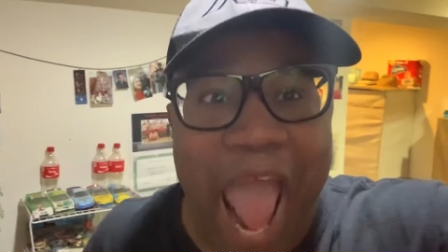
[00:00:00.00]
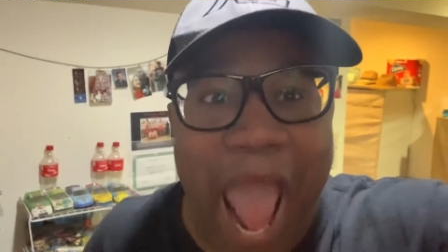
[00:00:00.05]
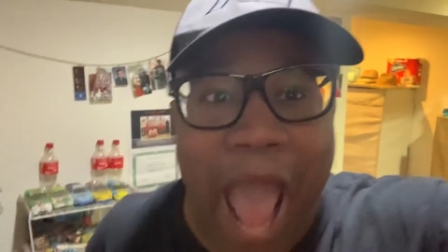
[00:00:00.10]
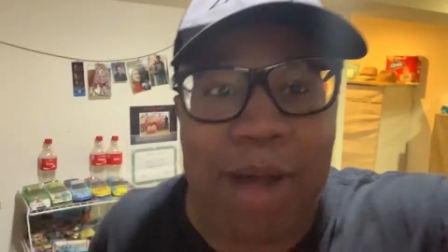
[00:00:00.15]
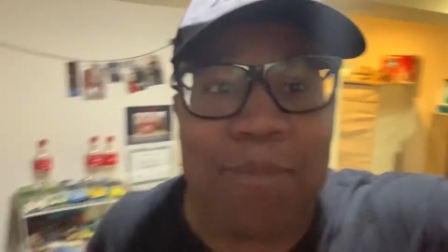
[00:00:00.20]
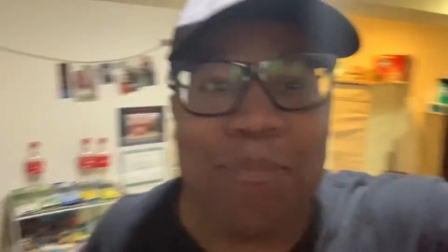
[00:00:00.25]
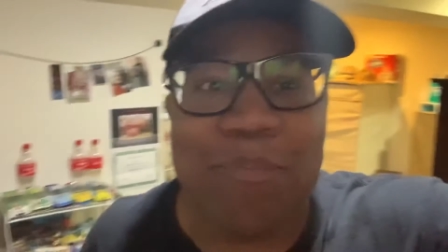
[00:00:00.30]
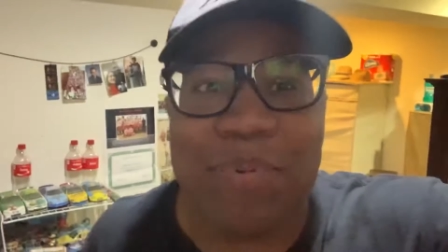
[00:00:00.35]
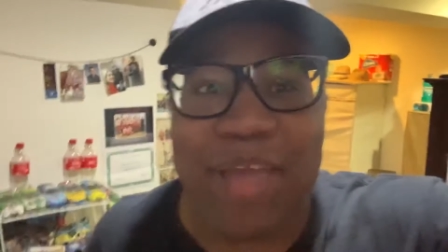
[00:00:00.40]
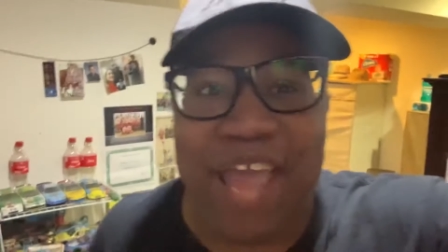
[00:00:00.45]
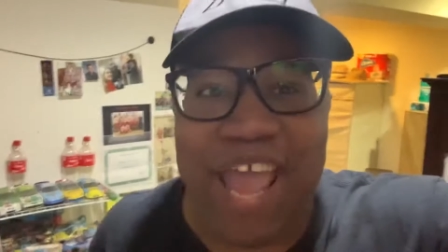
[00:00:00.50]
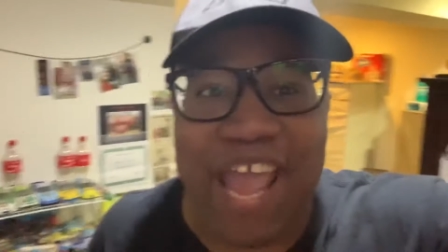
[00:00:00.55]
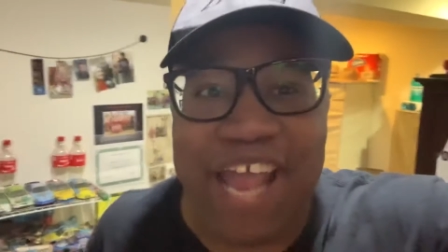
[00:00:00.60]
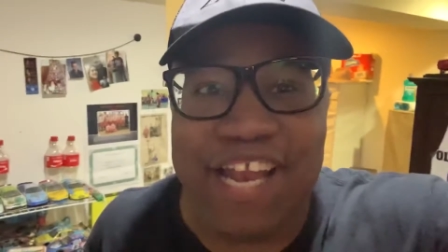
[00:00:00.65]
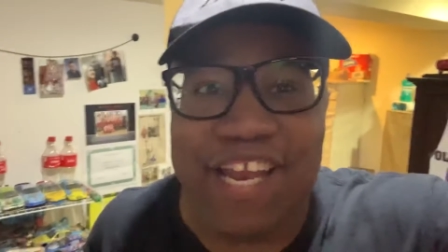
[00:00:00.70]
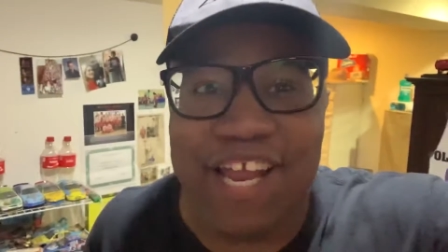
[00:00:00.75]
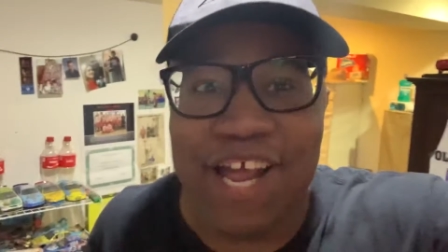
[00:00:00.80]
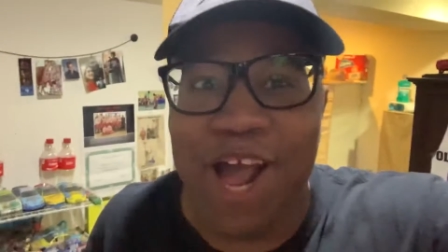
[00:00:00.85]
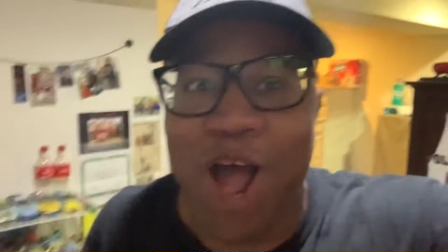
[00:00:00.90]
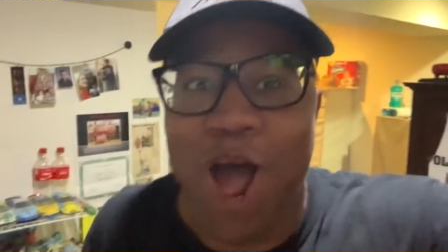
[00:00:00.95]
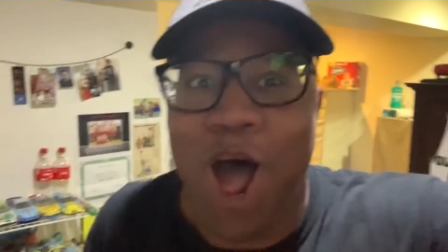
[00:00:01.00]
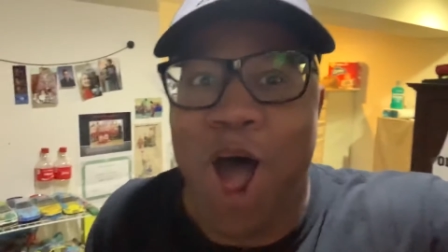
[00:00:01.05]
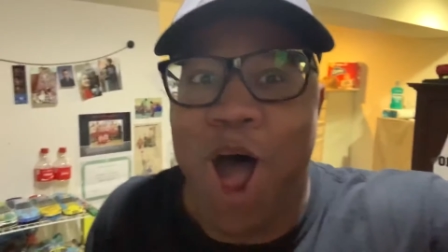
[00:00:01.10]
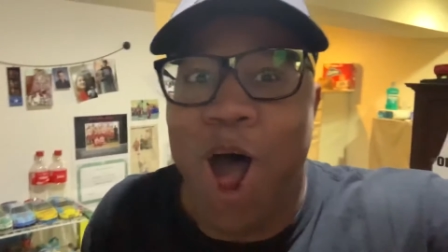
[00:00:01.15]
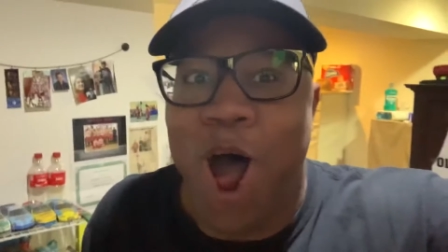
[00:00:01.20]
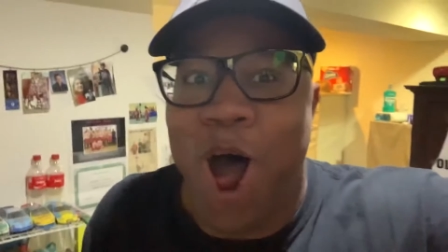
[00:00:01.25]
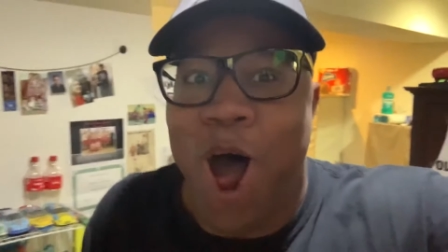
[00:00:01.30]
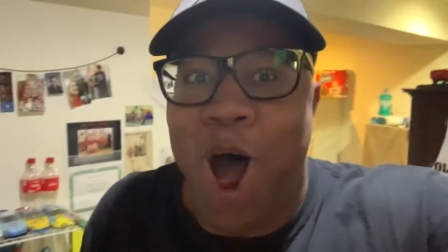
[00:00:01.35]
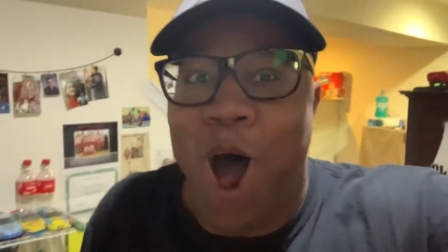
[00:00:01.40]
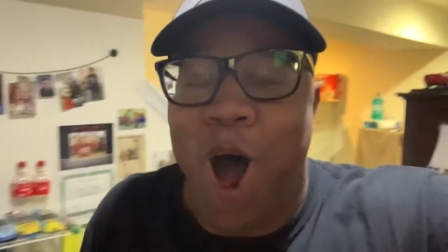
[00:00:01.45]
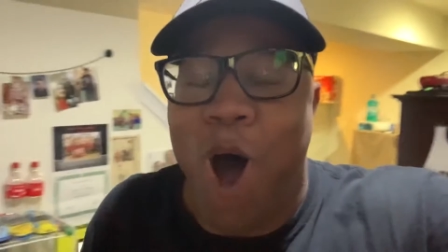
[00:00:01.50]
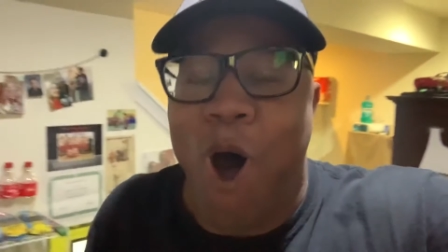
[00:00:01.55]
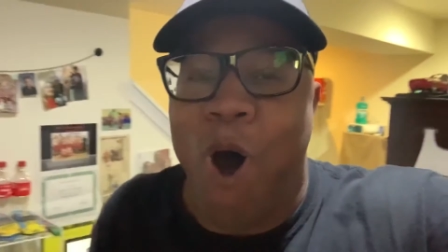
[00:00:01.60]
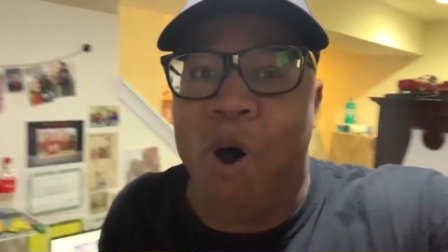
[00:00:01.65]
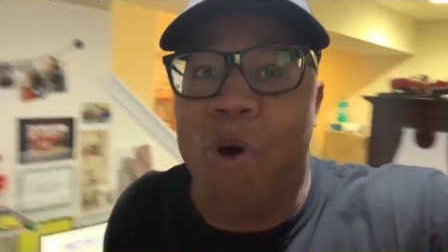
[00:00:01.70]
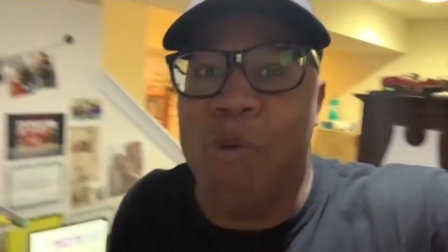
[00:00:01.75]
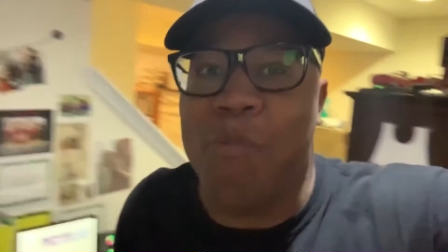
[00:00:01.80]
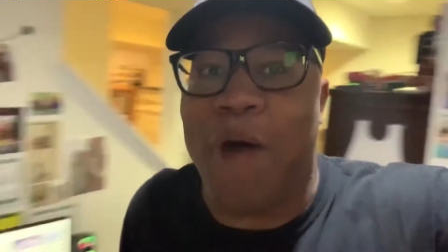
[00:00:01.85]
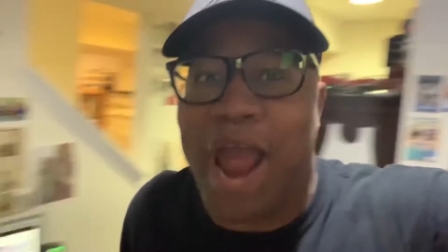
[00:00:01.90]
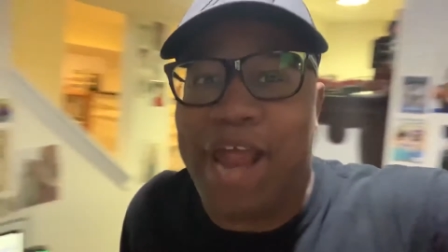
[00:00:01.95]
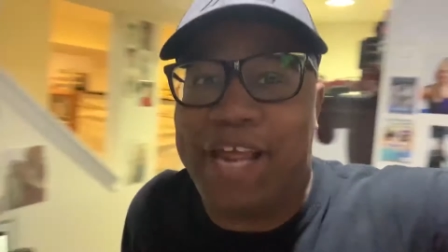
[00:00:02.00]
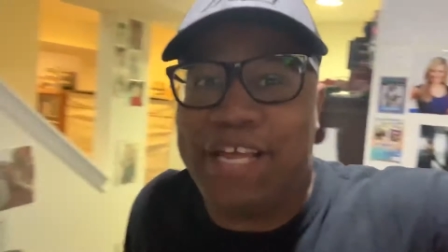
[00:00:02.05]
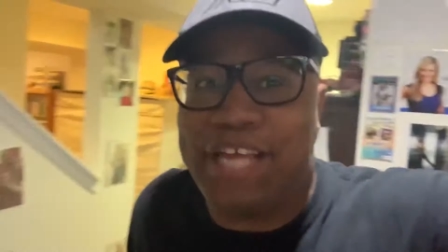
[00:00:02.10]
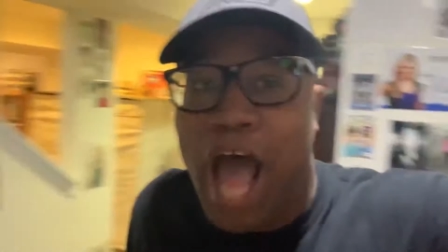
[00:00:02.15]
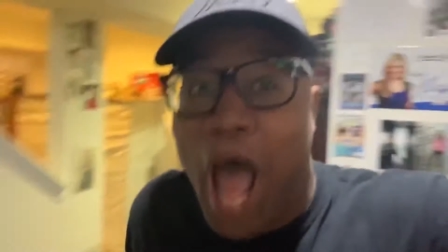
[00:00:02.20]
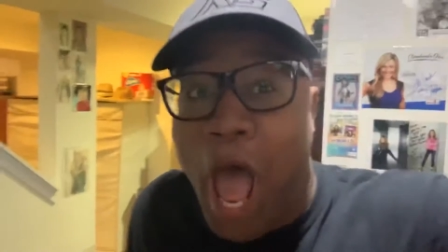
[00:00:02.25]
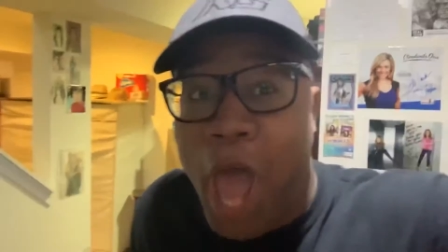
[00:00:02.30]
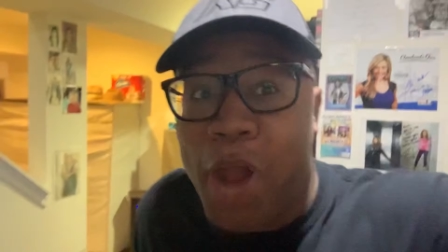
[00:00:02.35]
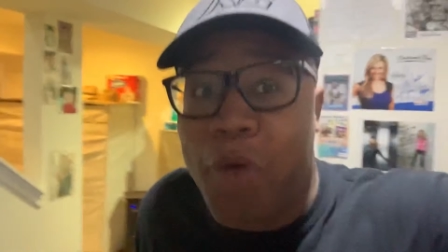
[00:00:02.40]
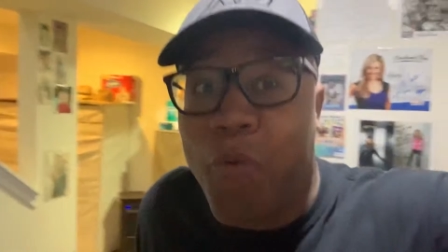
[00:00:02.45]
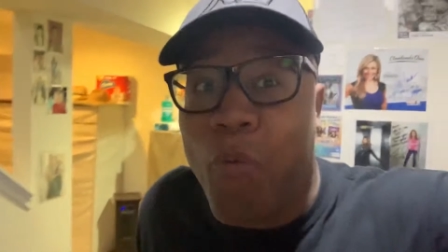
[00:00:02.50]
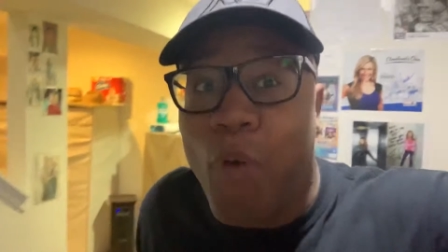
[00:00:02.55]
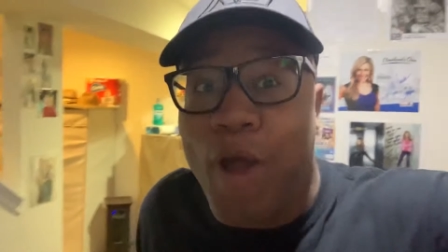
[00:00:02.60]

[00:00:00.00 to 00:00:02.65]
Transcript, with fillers: happened? Oh my God,